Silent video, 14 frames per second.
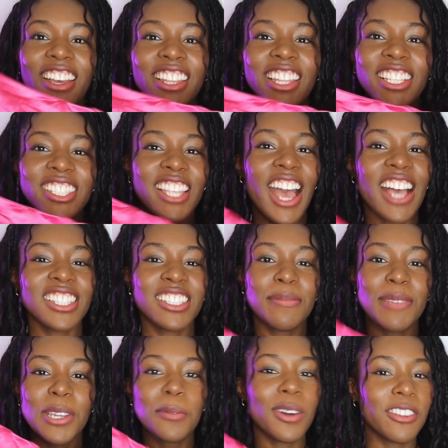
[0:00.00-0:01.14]
This has to
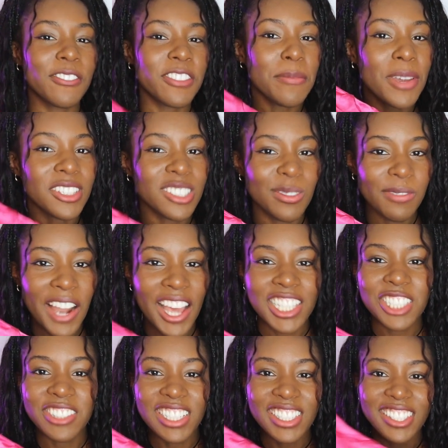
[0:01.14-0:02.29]
be one of the most
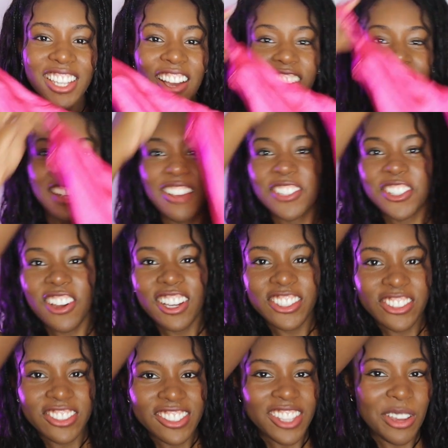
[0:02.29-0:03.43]
flattering styles I've tried
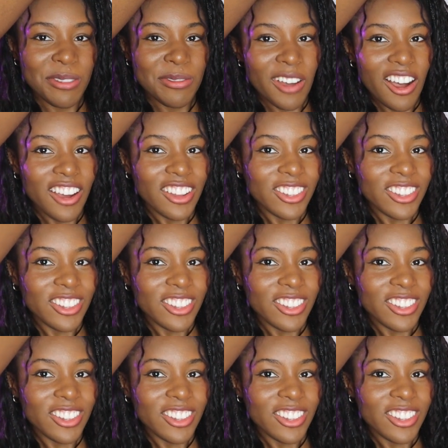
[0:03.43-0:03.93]
on so far.